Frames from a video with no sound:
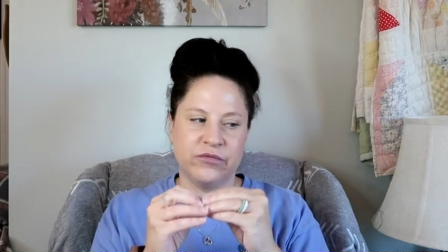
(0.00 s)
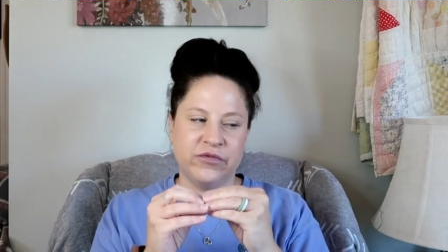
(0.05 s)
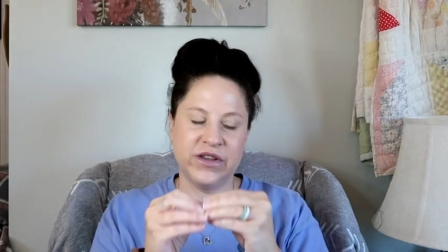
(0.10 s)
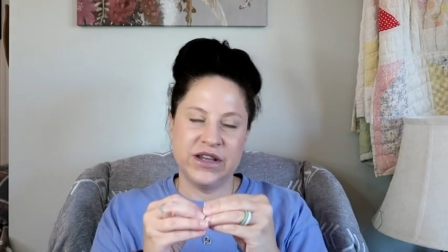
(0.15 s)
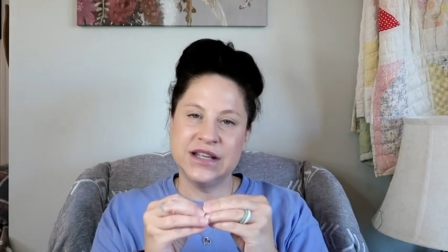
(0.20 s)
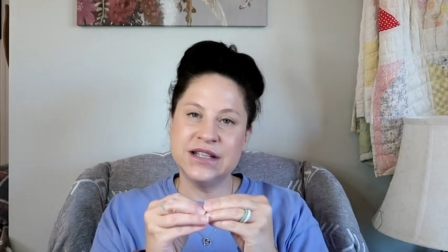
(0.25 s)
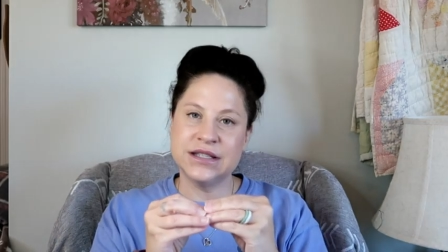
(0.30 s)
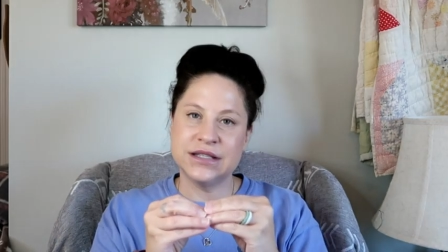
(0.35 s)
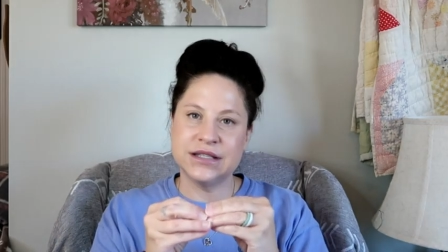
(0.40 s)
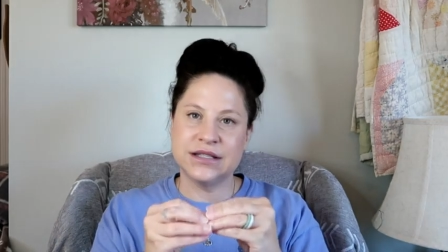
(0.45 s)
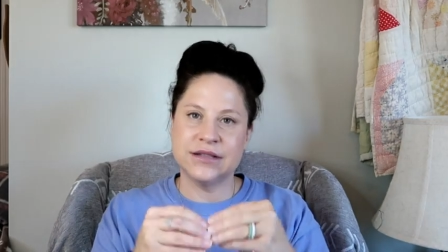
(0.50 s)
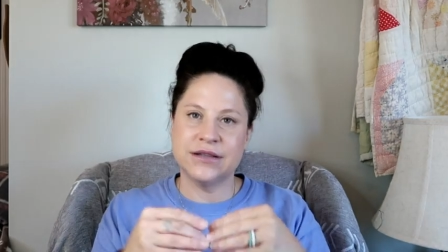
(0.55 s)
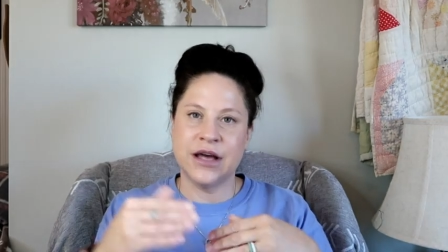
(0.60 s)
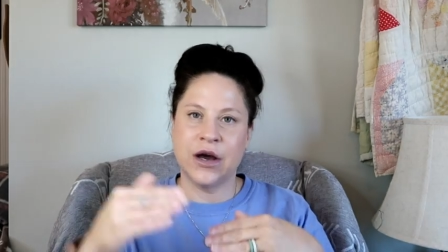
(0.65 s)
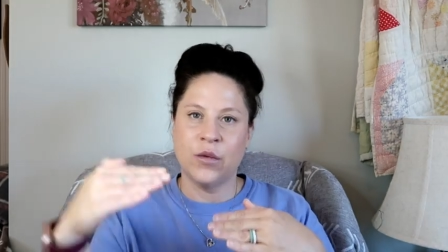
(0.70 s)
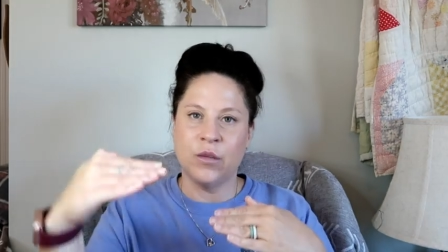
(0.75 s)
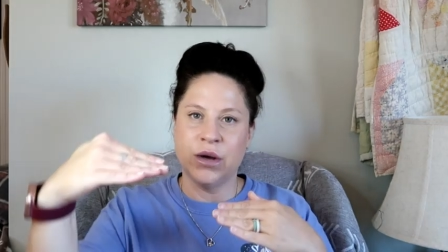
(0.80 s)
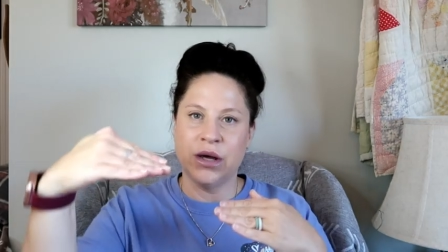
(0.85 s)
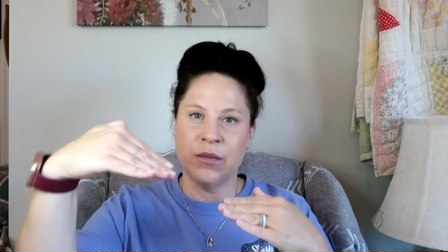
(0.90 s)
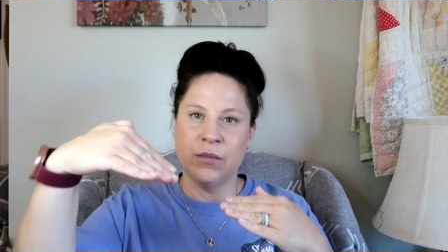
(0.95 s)
fence
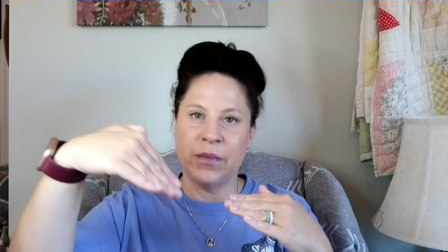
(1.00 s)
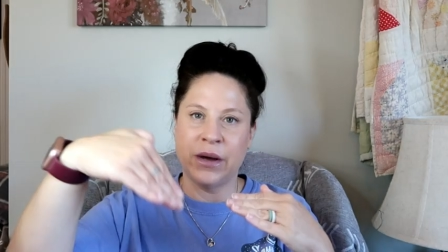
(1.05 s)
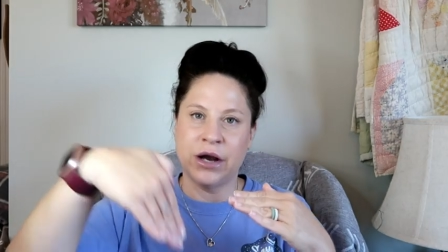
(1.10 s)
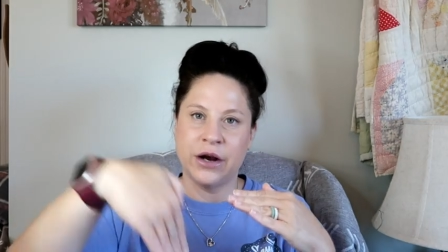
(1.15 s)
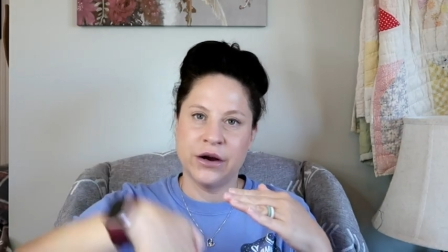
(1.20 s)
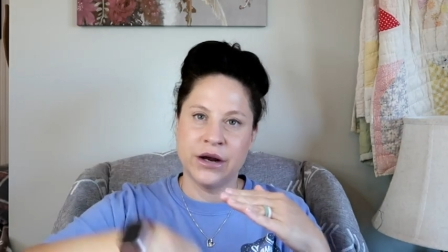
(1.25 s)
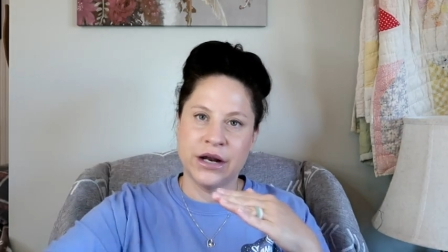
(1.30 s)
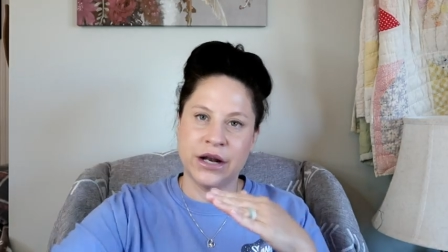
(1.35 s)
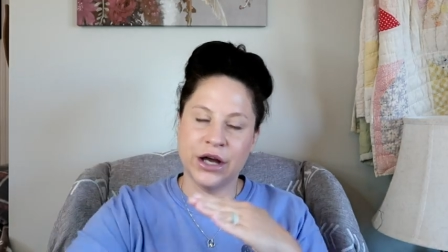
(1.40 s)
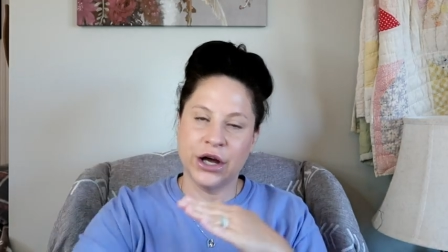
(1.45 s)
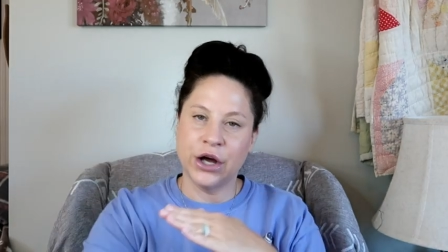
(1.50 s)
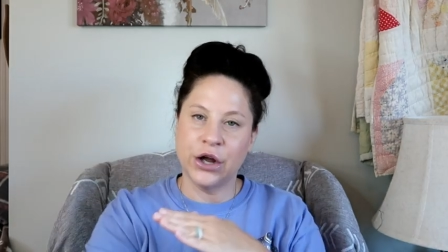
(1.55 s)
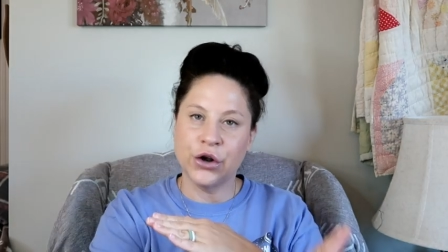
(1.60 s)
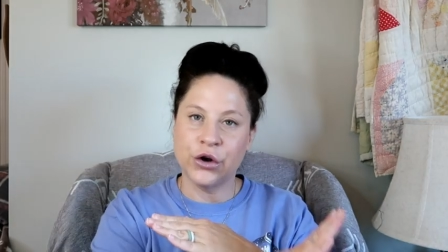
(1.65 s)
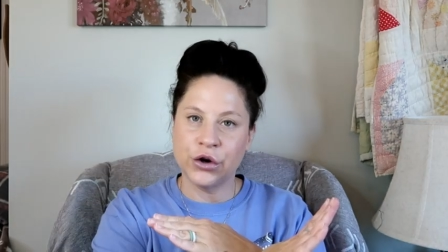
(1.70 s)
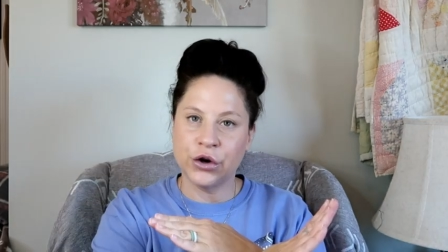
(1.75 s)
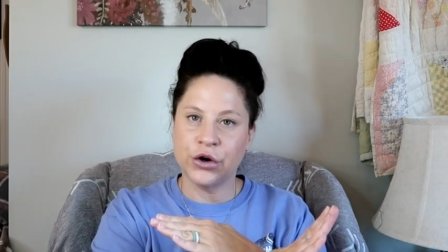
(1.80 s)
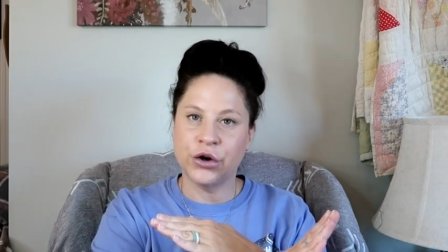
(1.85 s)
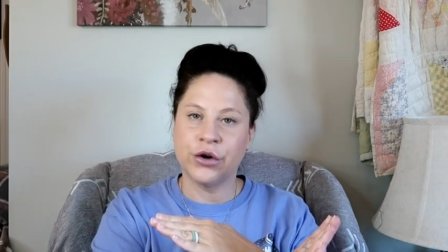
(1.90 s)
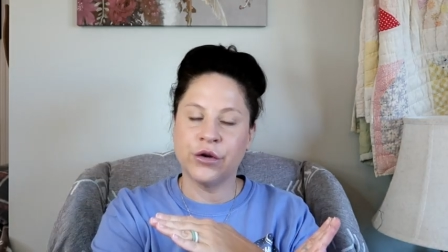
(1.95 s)
that we buried
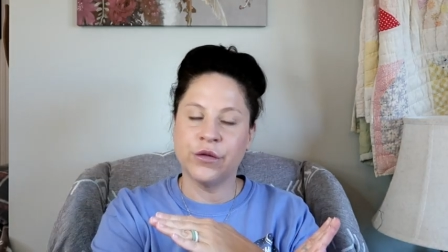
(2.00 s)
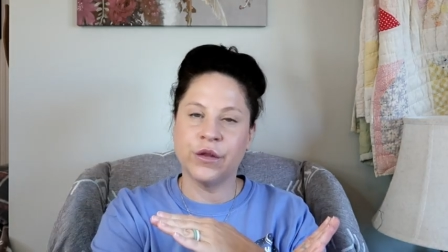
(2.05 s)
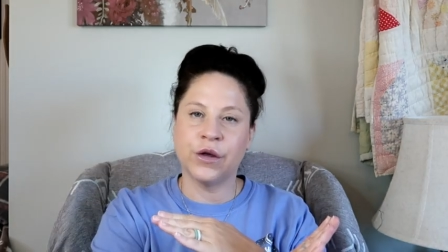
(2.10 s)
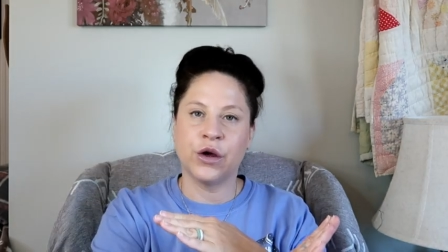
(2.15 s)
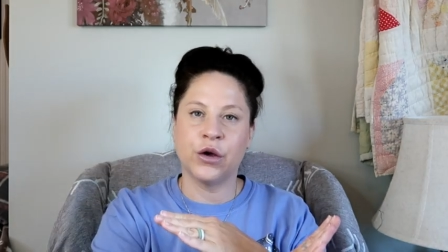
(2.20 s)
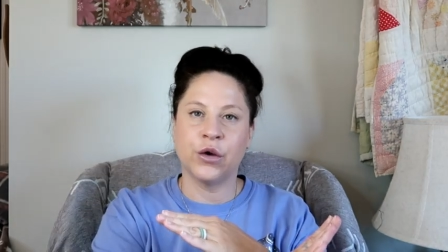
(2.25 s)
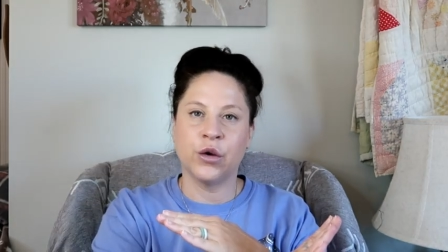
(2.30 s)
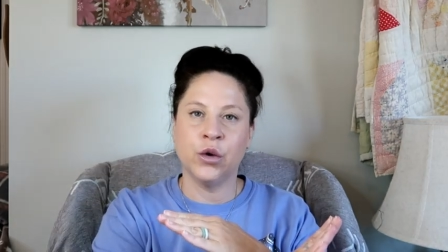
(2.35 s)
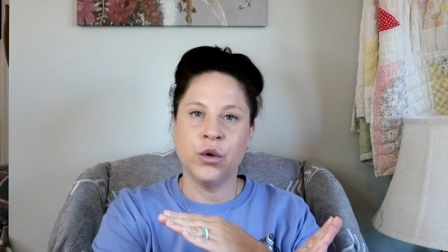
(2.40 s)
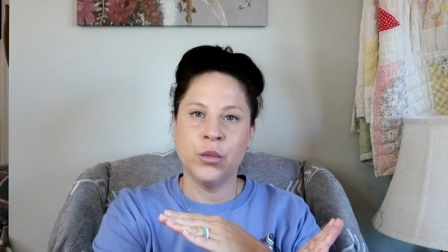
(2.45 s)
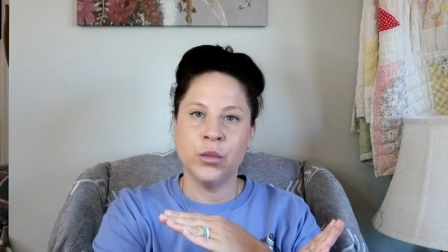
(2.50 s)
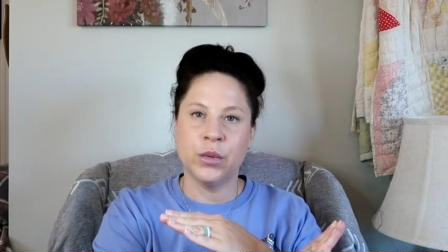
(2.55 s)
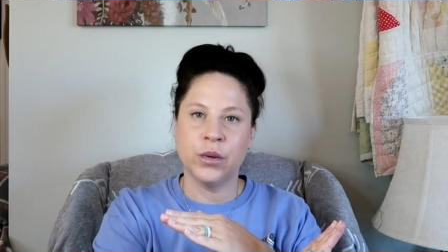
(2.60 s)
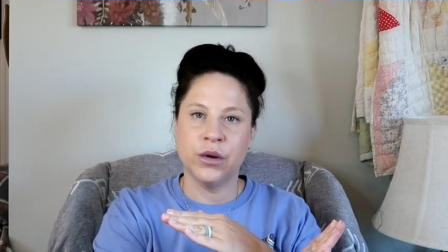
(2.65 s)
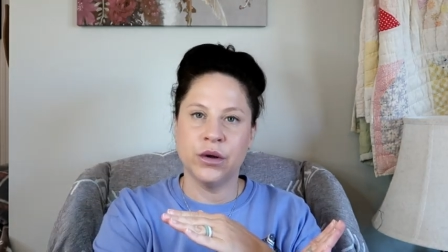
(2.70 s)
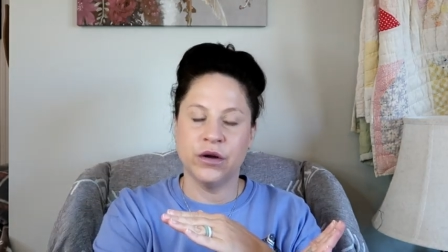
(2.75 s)
under the coop,